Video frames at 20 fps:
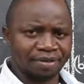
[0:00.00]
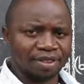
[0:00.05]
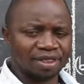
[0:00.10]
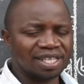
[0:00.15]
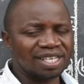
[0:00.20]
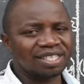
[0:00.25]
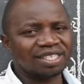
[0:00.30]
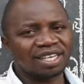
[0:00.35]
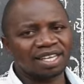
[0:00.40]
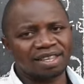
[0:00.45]

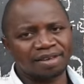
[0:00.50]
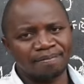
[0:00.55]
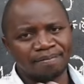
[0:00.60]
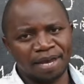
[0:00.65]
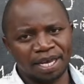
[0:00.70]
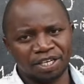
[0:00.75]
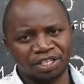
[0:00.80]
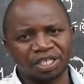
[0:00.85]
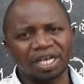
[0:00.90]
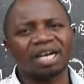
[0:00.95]
These are the
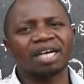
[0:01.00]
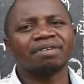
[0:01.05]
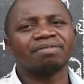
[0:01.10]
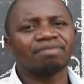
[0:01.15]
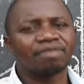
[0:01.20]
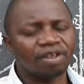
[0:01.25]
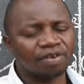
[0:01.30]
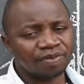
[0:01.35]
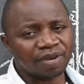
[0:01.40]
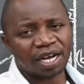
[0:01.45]
major
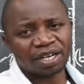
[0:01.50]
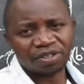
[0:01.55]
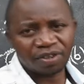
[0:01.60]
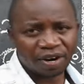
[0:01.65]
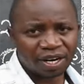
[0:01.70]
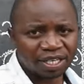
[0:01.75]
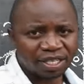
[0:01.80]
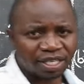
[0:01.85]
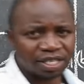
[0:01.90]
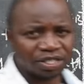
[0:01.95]

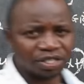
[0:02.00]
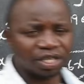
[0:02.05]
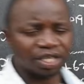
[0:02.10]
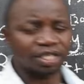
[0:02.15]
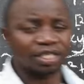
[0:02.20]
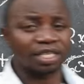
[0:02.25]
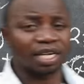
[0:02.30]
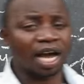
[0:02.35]
factorization